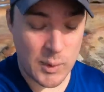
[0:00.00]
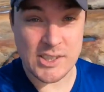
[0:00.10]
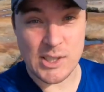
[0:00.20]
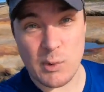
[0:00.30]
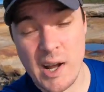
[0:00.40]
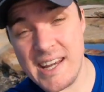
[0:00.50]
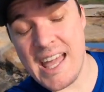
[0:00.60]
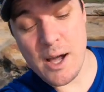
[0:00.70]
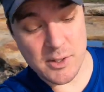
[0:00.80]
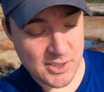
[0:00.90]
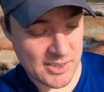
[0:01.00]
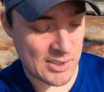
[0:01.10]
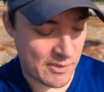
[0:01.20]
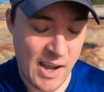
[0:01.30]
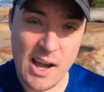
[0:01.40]
Well, actually right now, just
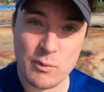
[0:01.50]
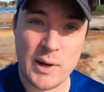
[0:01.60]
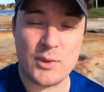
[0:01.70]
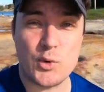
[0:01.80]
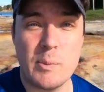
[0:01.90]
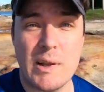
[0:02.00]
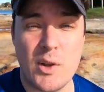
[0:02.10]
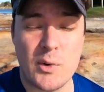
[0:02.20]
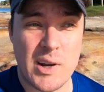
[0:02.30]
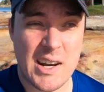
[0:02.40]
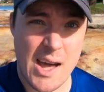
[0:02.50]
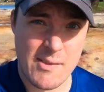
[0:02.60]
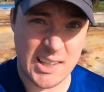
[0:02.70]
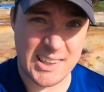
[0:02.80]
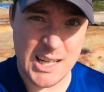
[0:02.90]
sort of halfway through my long run,
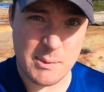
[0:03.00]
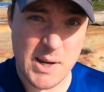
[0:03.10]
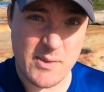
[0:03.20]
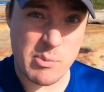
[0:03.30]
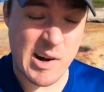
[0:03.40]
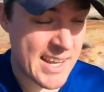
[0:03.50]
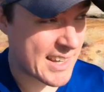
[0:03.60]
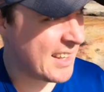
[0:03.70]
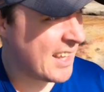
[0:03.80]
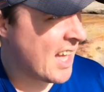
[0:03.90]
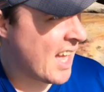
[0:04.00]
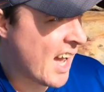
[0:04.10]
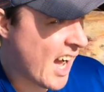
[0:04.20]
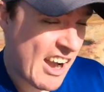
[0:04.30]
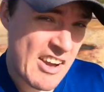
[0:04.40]
having a little bit of a break.
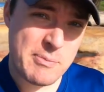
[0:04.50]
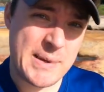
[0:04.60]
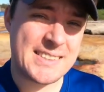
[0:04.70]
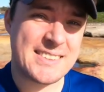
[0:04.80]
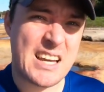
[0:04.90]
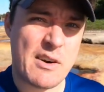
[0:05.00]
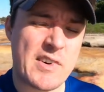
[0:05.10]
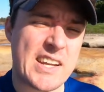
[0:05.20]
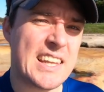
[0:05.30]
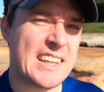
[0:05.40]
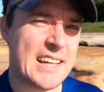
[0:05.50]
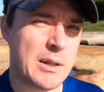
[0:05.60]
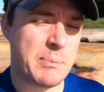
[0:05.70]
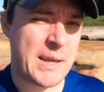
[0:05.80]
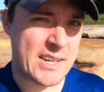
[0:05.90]
I've been suffering a
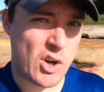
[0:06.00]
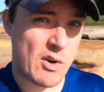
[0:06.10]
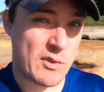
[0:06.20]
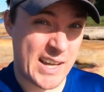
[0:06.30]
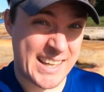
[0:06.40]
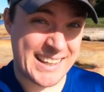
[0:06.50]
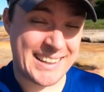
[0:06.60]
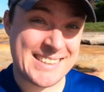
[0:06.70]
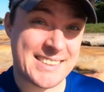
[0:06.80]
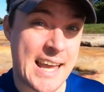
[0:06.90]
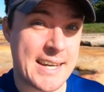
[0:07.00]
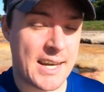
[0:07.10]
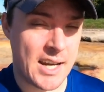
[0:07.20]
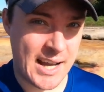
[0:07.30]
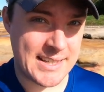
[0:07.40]
little bit of Achilles
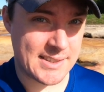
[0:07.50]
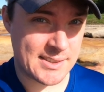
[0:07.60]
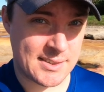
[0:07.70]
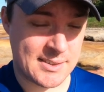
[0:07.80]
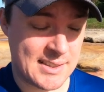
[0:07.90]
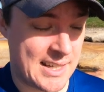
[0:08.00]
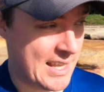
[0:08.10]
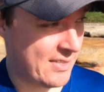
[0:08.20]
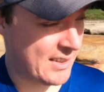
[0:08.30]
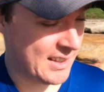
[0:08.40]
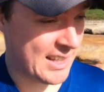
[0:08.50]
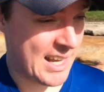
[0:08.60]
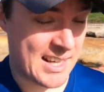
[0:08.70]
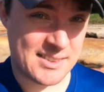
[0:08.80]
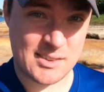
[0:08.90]
tendonitis in the
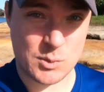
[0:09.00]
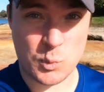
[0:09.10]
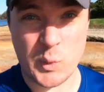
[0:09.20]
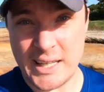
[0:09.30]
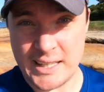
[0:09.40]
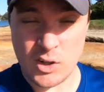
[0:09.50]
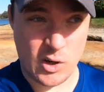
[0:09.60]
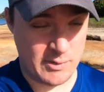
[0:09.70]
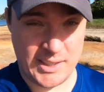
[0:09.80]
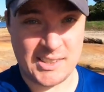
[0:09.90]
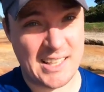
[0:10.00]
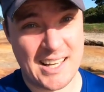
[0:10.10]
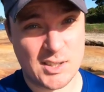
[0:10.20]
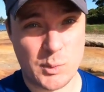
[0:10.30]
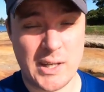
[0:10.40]
last week, over this
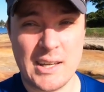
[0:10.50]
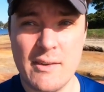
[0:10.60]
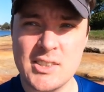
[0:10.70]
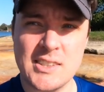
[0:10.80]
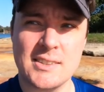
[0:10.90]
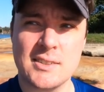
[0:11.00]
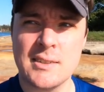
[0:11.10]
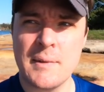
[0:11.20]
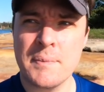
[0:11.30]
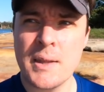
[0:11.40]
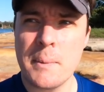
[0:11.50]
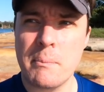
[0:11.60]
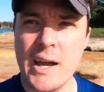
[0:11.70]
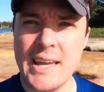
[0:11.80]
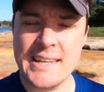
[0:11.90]
last week, ever since
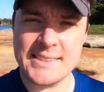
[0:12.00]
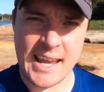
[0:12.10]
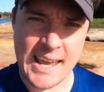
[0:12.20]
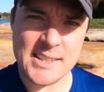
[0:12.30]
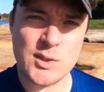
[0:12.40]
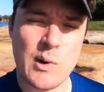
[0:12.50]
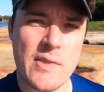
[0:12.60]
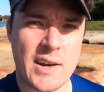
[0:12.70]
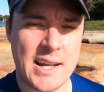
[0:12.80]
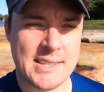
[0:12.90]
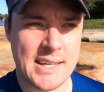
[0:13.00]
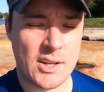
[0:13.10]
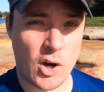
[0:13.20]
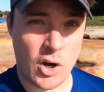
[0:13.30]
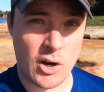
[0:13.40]
my intense run that I
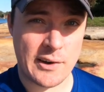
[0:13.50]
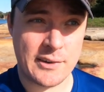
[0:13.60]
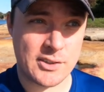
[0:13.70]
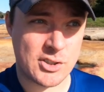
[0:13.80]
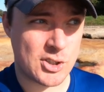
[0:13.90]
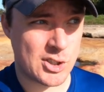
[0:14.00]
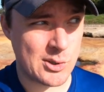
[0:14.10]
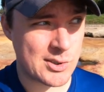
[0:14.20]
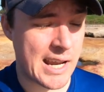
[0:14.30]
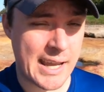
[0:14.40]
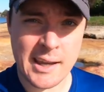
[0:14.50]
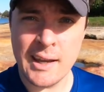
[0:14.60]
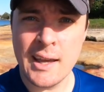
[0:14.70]
did on Tuesday.